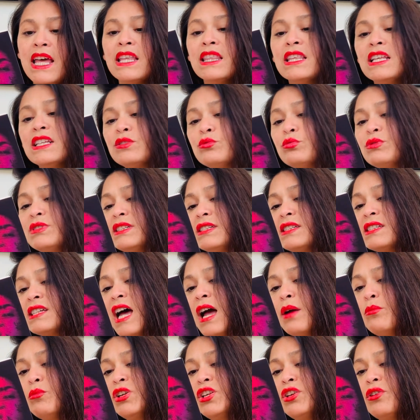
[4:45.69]
This was a
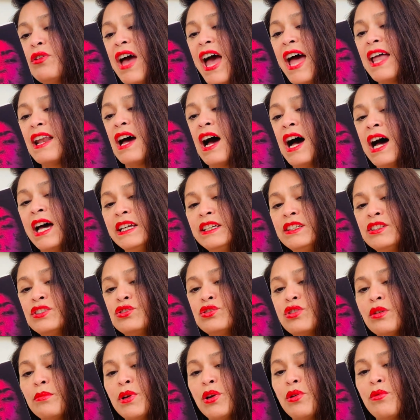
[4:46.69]
time when you had ICE
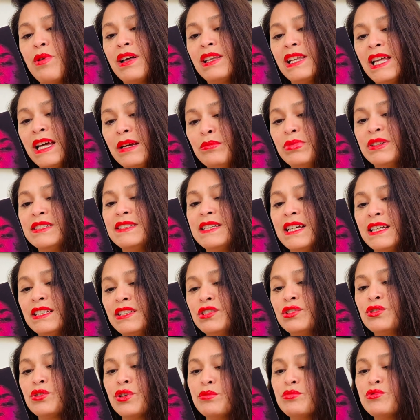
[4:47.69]
storming around like
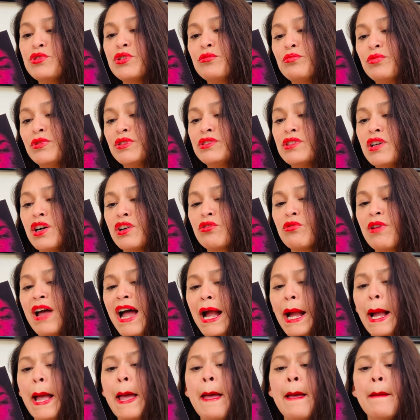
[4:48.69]
possessed stormtroopers on
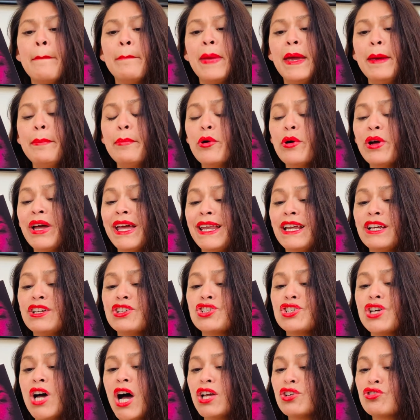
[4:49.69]
crack, people getting
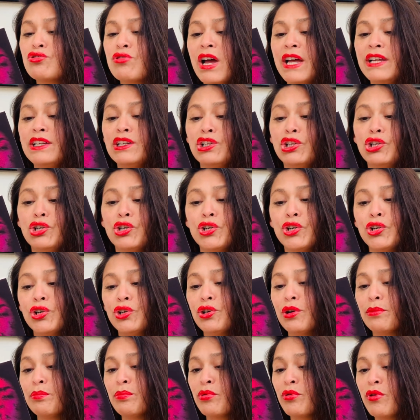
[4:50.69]
shot trying to learn
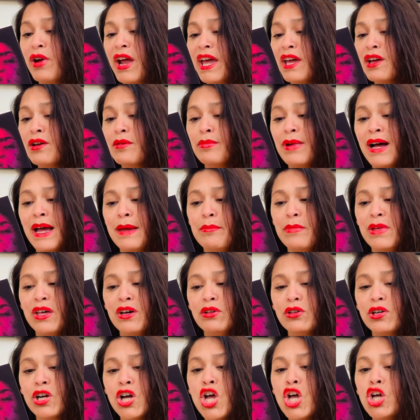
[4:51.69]
or pray or buy
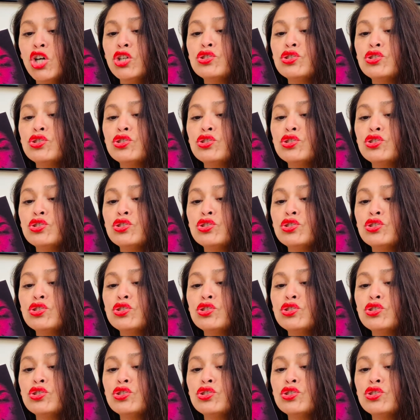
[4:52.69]
milk,